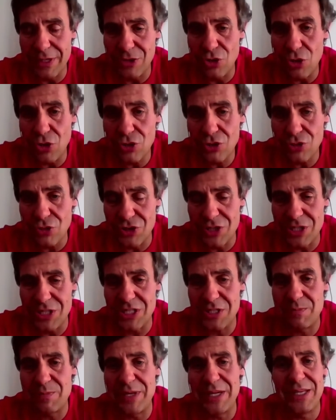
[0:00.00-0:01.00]
doctors
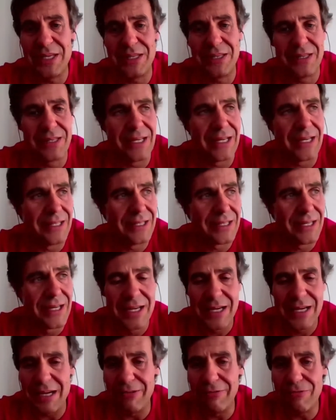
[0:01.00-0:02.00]
in Spain that
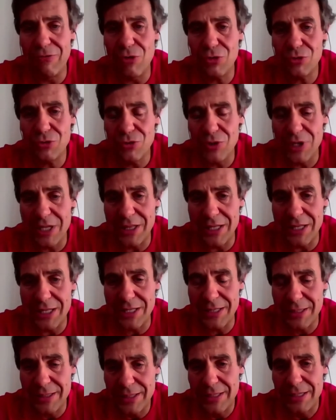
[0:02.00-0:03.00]

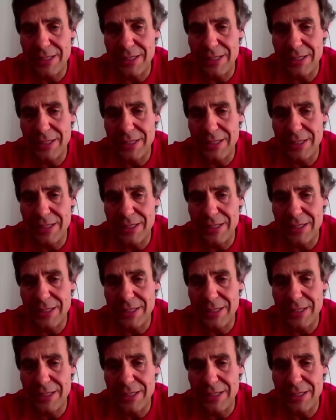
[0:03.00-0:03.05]
unfortunately